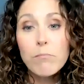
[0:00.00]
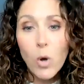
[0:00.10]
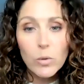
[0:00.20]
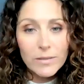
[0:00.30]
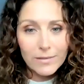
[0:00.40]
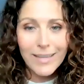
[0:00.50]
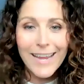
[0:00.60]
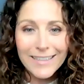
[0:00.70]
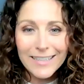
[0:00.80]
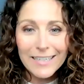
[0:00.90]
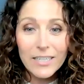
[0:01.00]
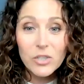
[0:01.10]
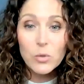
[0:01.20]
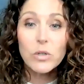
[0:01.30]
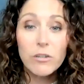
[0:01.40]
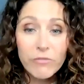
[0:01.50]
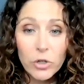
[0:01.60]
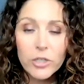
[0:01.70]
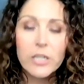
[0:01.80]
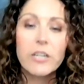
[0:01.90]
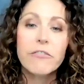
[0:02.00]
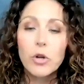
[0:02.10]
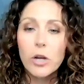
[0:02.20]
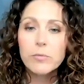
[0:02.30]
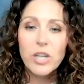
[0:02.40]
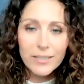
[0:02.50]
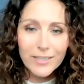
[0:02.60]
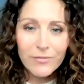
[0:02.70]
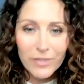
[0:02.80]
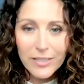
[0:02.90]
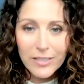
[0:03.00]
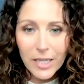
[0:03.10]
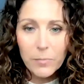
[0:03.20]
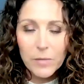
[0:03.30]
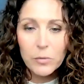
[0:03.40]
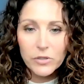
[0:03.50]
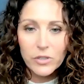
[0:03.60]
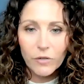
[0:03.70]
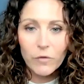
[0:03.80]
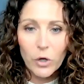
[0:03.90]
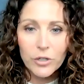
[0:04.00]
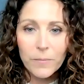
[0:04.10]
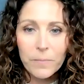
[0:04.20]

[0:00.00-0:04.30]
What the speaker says: most likely to convert if your objective is to get people to convert.